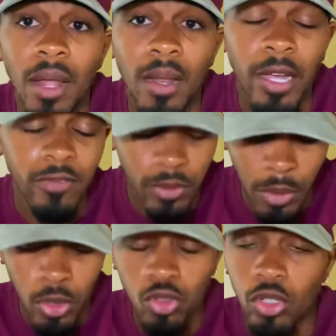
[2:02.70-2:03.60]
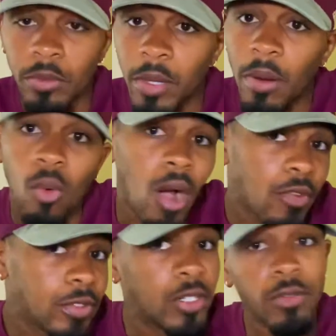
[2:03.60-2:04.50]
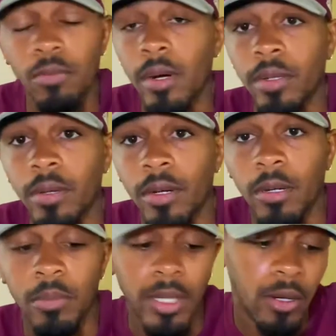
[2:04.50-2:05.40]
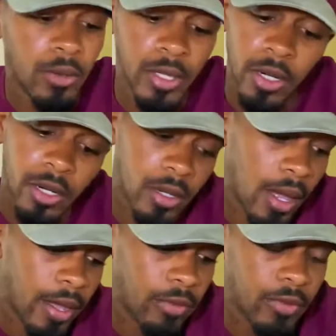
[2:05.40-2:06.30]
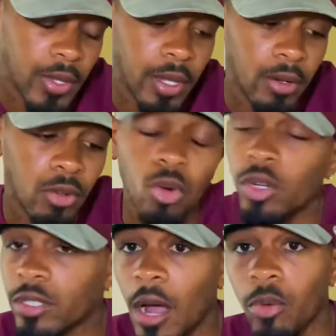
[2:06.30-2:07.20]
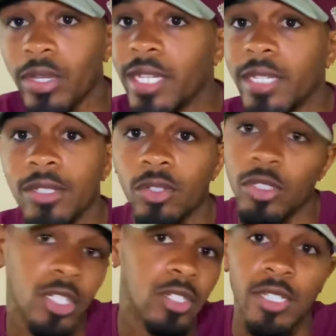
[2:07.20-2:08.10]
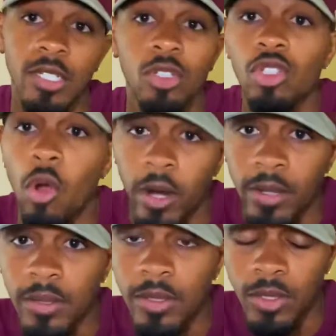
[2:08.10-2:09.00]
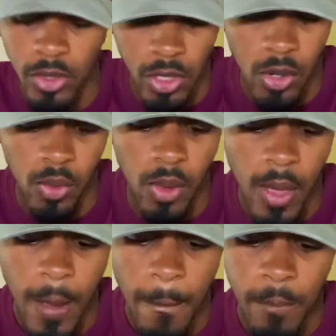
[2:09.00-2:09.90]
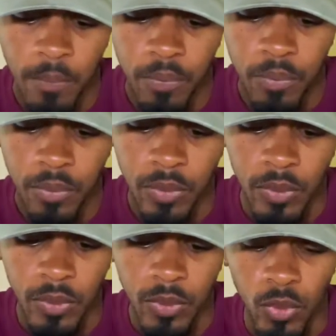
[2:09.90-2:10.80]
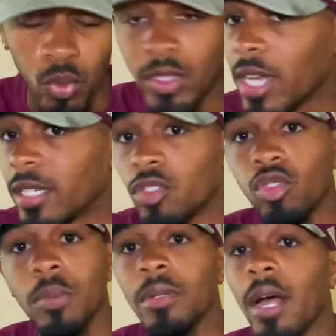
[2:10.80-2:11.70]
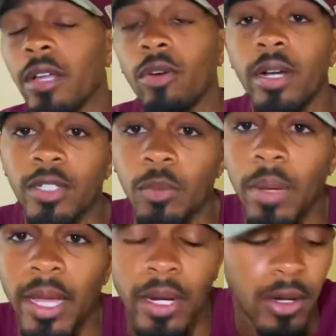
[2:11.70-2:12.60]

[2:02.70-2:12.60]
life, the most trip that my wife has ever been on in her life. And of course, our kids are just getting started. So we're taking trips like crazy, man.